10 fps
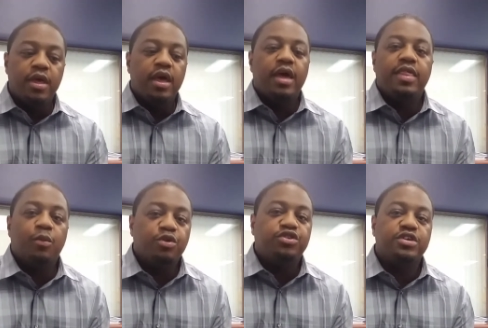and
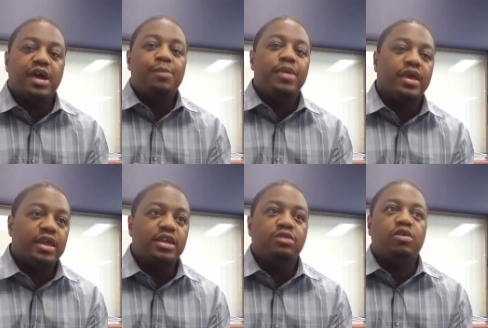that we should not make
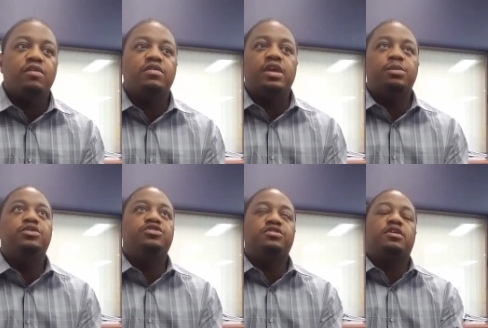any graven
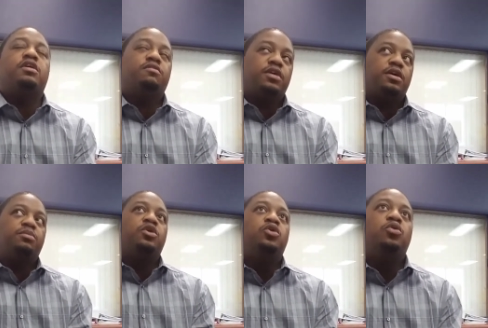images of
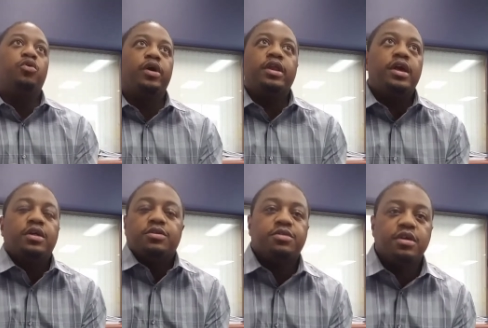him or any
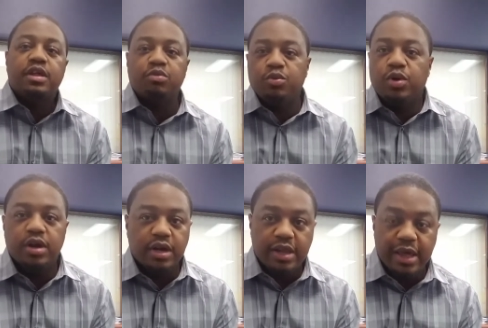other thing that we want
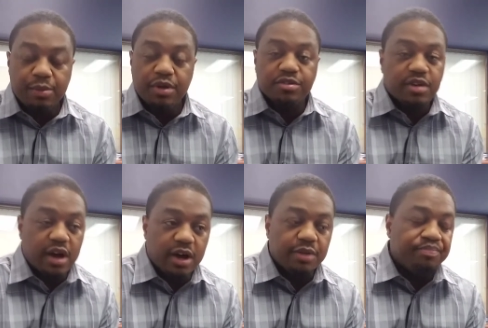to claim as
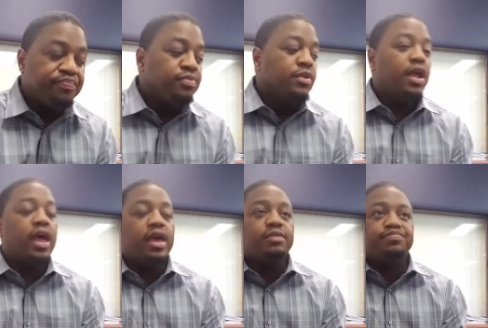God.
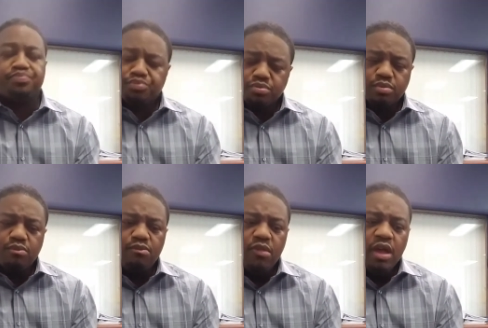And
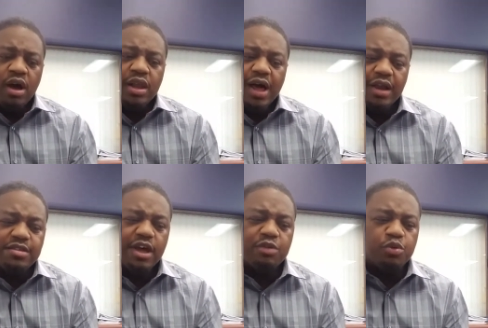a lot of
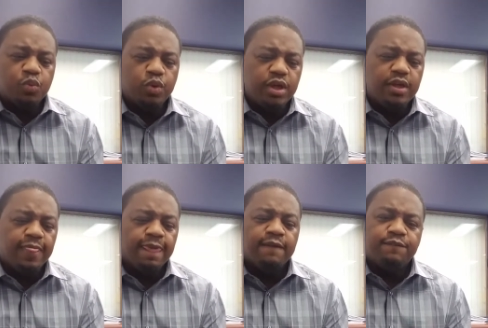times when
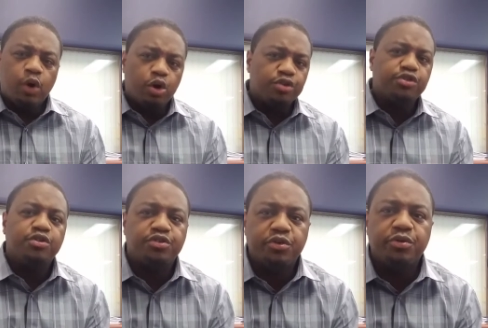we focus
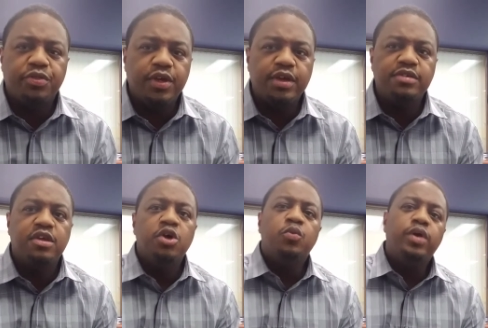on certain things,
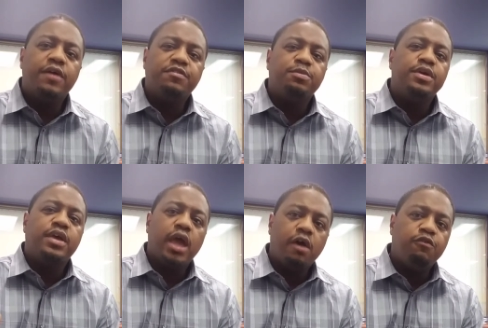we have to be
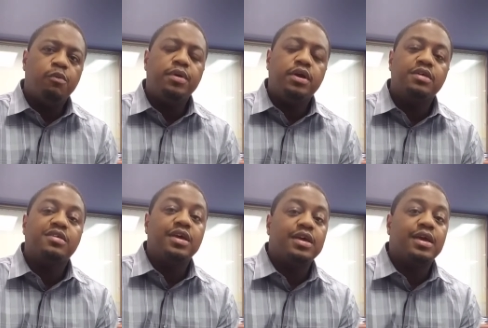careful because
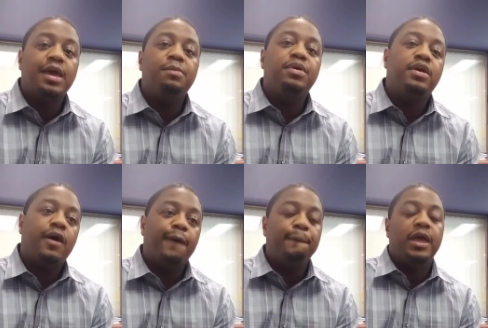it can
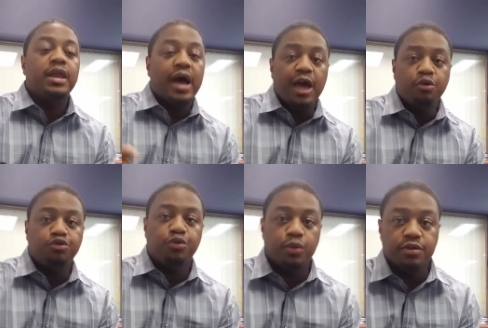become an idol
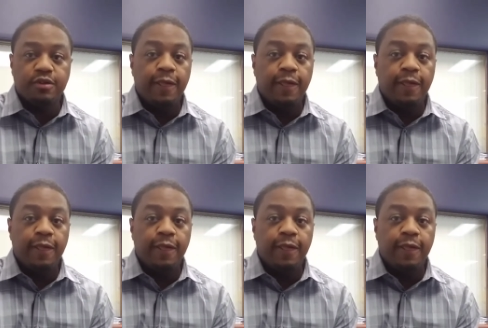to us.